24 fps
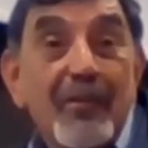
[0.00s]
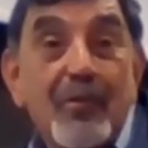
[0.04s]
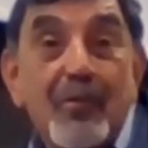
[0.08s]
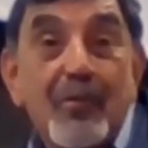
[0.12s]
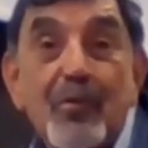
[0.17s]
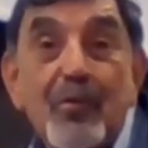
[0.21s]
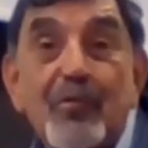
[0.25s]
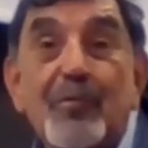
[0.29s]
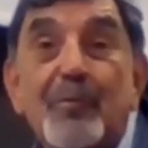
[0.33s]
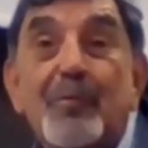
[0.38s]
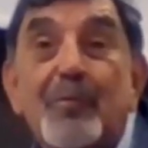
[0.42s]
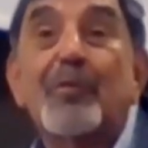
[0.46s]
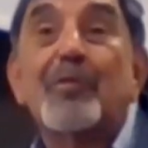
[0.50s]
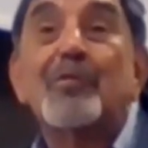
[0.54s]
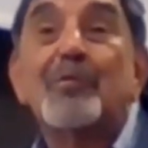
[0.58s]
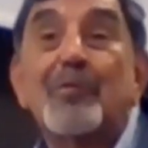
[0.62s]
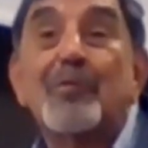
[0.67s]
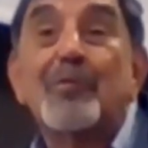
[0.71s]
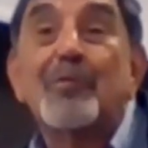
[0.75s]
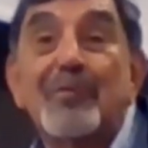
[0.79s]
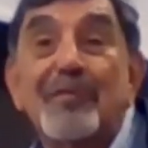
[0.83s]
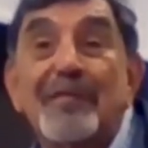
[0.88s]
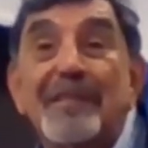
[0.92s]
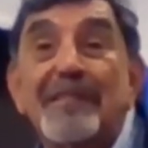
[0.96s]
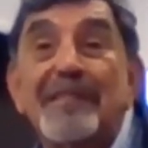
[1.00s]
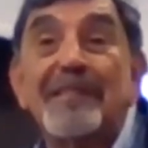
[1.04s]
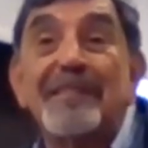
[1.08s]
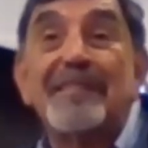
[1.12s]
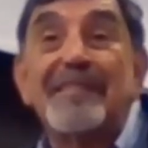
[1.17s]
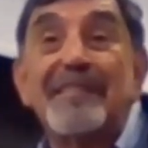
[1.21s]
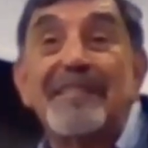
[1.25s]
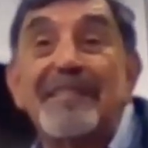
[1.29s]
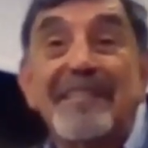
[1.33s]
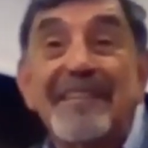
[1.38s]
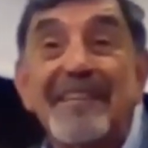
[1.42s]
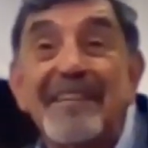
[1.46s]
goods produced in the
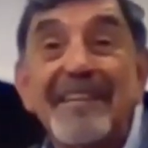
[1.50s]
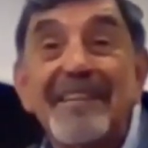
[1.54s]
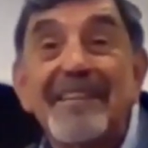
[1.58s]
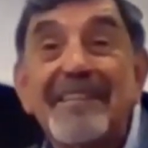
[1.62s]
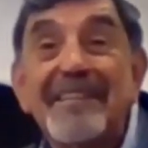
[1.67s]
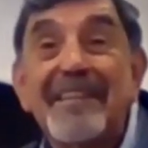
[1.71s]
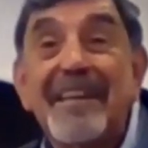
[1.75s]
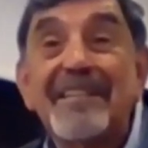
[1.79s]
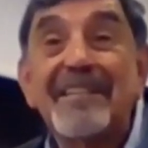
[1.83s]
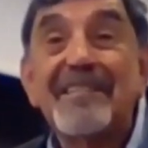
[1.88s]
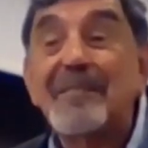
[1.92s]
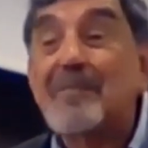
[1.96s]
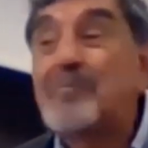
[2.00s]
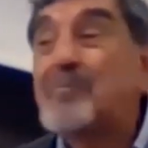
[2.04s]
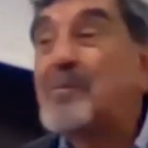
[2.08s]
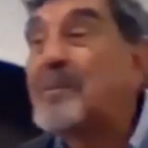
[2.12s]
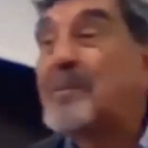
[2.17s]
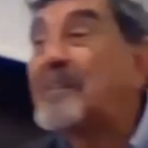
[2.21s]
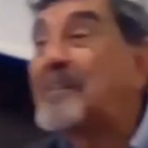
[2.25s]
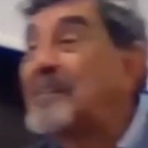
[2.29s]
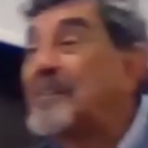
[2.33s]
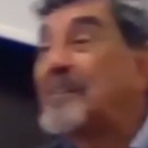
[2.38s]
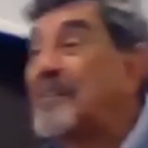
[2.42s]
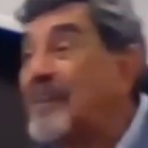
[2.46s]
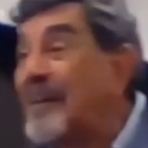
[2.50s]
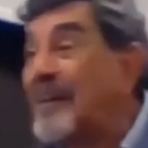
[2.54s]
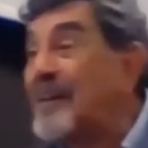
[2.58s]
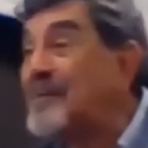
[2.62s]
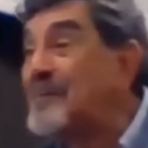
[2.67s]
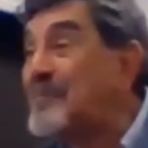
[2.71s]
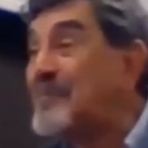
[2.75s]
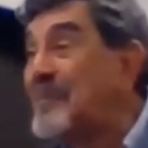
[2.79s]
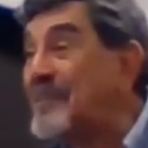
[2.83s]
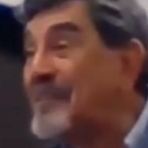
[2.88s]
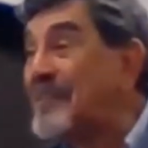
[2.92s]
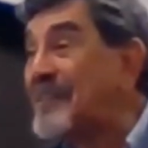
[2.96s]
city gets bigger and
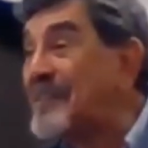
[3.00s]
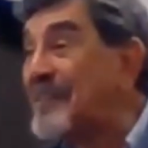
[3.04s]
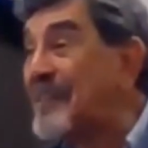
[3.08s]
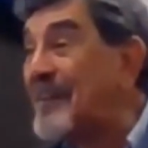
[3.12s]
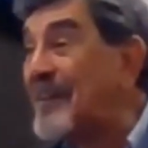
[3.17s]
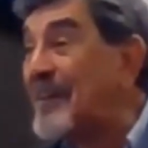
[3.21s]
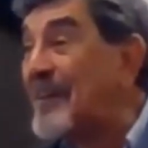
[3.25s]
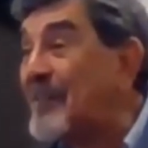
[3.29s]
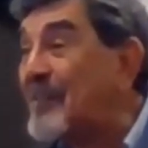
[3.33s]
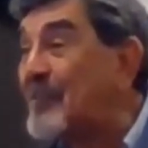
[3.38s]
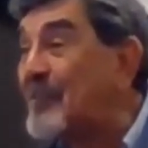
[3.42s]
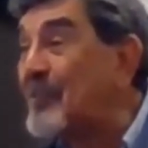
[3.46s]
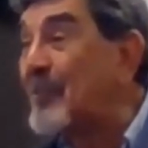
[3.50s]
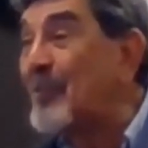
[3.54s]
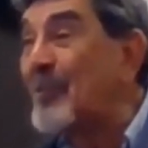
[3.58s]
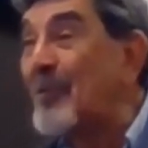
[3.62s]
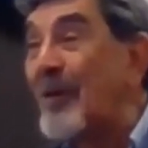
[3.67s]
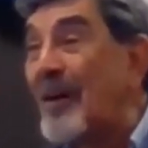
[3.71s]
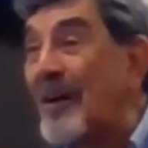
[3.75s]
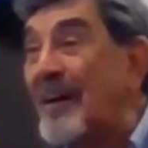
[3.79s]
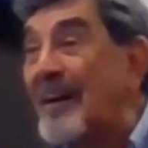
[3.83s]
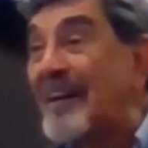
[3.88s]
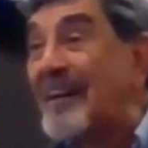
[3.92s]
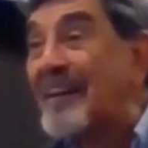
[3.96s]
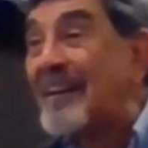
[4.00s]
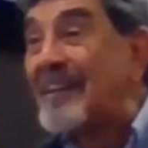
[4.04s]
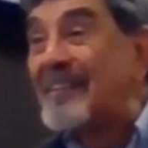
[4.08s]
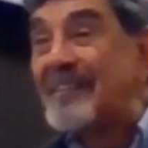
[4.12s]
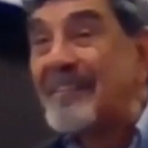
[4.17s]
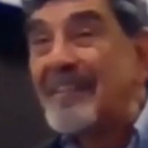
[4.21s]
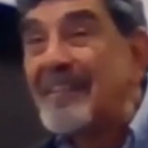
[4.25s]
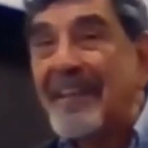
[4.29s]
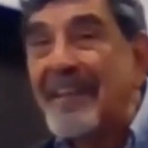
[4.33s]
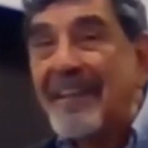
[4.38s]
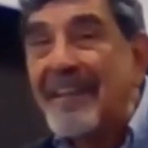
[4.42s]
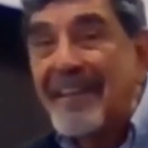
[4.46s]
bigger. So
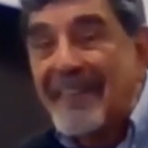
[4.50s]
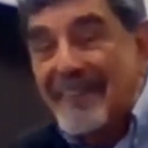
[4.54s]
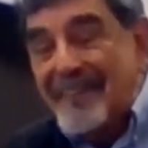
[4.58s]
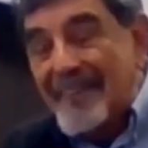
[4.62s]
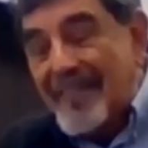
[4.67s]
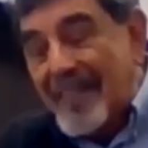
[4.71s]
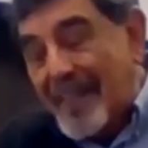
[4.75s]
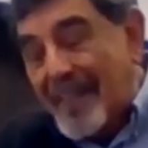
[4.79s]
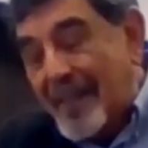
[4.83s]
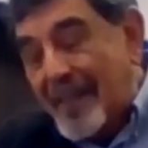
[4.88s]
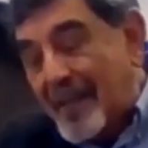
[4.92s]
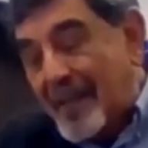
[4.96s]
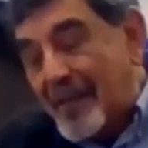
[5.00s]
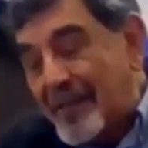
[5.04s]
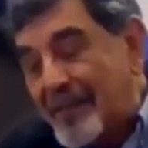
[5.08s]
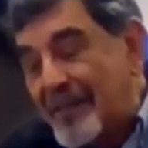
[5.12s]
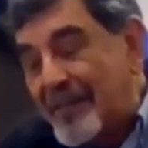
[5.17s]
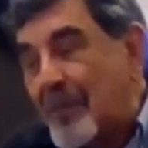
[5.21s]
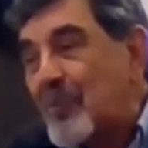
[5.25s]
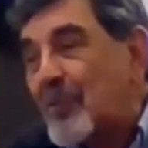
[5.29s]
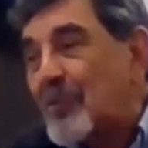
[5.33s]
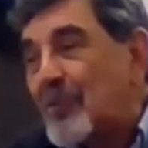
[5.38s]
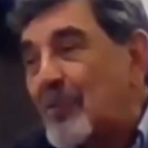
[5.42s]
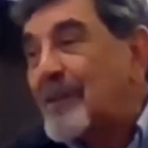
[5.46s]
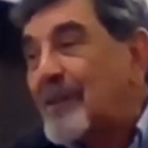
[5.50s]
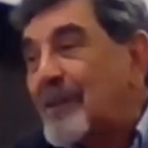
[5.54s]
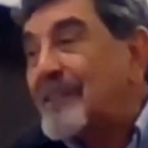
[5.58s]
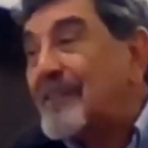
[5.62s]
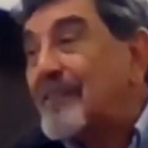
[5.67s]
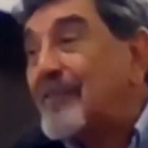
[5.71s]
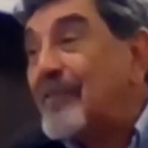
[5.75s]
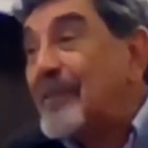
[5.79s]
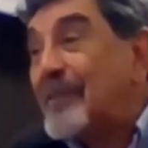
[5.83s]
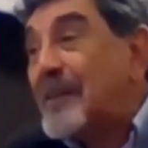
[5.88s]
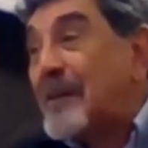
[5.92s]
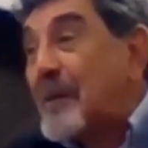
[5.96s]
the
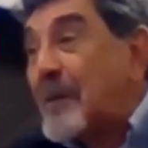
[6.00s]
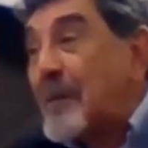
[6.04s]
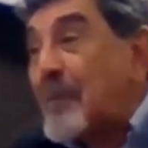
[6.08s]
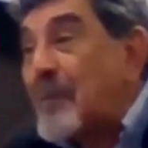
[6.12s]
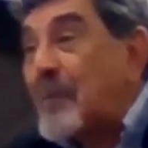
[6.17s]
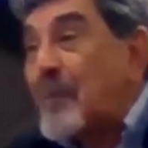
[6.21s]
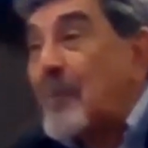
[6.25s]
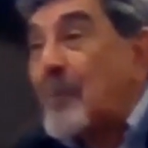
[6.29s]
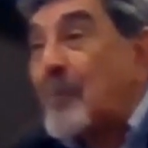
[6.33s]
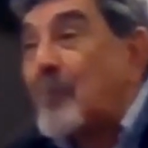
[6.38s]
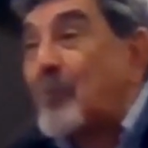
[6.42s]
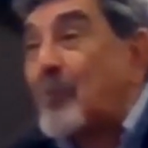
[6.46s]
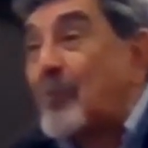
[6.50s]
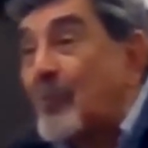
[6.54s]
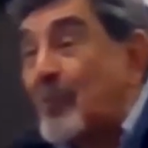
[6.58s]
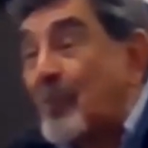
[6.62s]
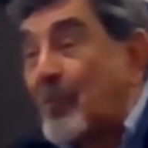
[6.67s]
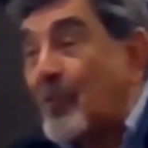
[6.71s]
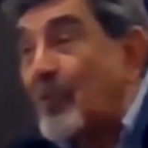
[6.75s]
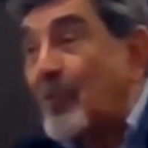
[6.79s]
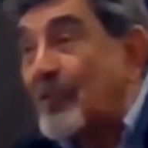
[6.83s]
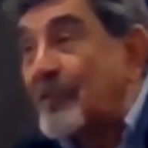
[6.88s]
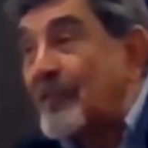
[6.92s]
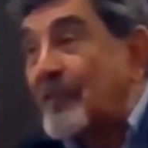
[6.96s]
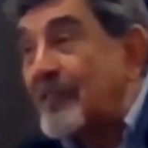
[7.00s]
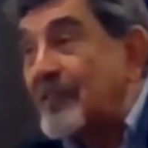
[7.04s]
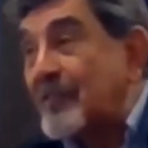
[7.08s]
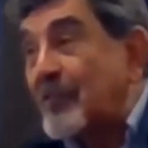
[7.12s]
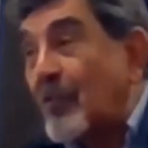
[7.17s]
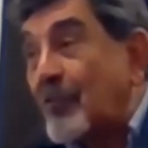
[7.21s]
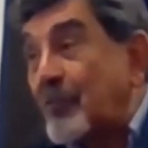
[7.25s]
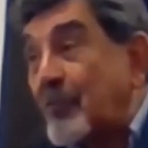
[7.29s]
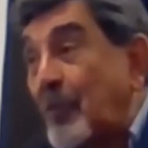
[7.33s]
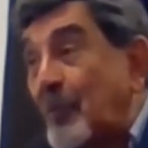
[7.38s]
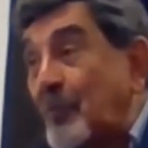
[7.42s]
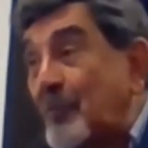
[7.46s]
demographic process
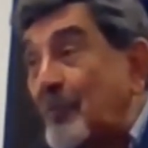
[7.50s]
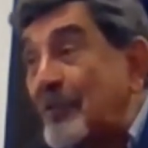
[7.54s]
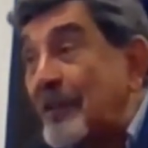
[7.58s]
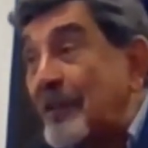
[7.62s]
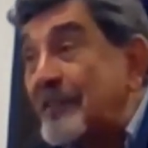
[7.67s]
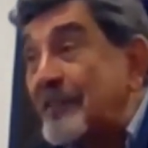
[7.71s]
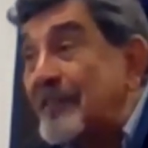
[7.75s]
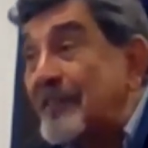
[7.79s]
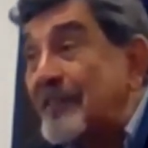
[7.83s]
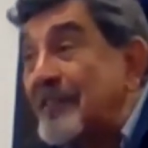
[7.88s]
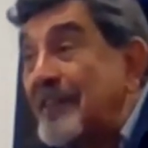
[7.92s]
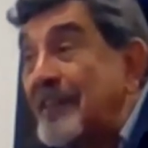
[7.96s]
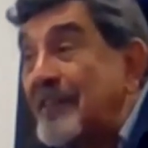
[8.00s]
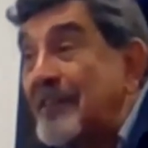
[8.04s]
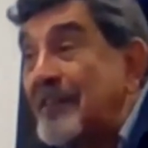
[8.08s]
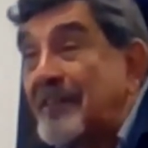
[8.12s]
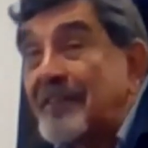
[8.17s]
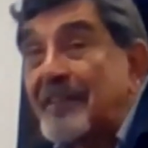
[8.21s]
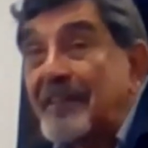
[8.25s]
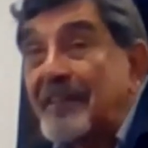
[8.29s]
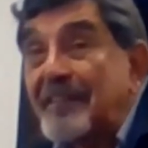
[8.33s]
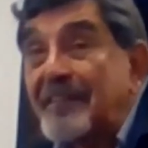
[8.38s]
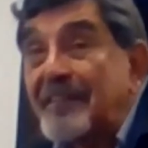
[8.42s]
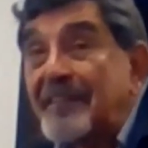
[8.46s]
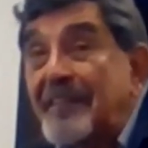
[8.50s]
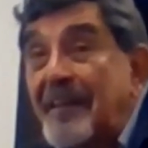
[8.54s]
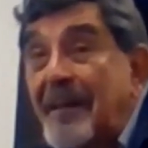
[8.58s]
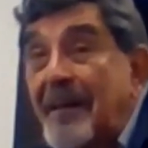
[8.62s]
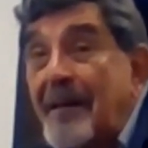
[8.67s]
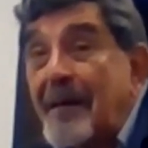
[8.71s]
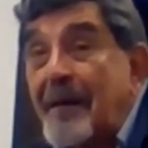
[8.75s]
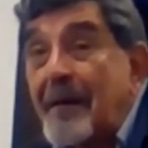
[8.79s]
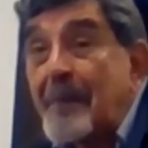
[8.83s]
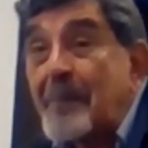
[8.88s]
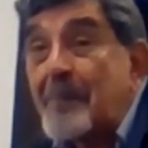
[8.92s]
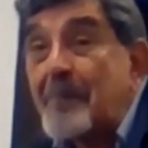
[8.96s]
of population increase
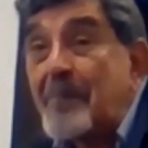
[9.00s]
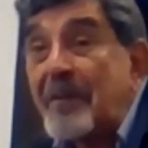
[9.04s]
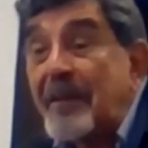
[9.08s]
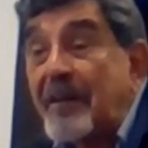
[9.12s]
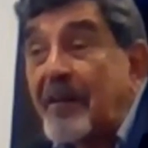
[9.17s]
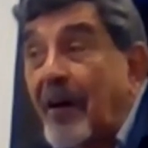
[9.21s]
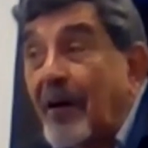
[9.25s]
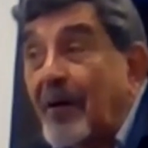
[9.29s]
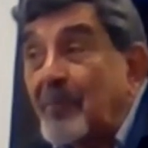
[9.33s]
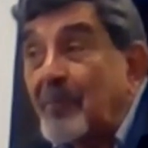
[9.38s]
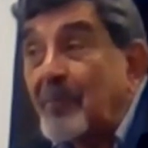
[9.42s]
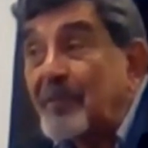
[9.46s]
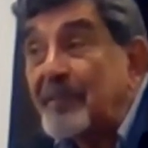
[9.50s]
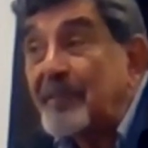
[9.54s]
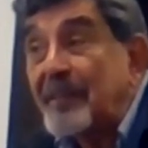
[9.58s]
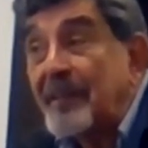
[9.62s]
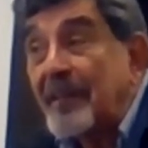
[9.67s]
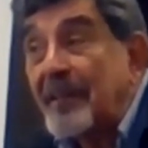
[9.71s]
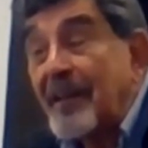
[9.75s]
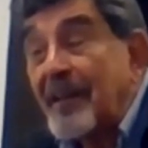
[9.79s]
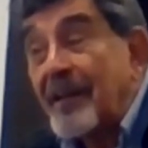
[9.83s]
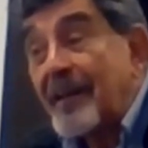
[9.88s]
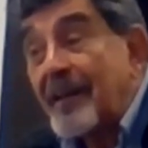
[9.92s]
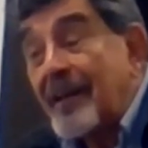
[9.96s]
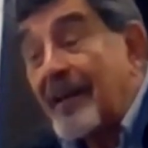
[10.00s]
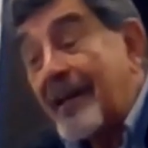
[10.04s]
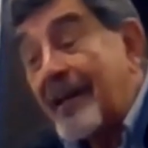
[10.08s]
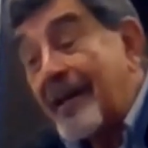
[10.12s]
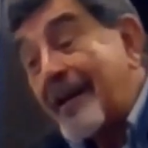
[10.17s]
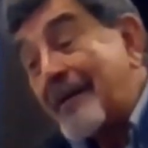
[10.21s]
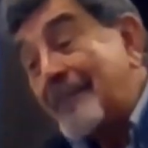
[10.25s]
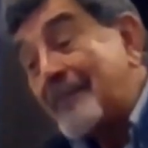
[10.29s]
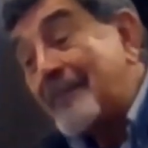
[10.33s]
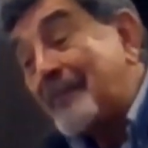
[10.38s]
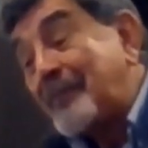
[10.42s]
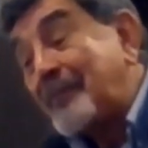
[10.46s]
becomes
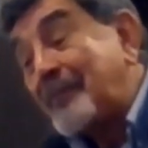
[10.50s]
a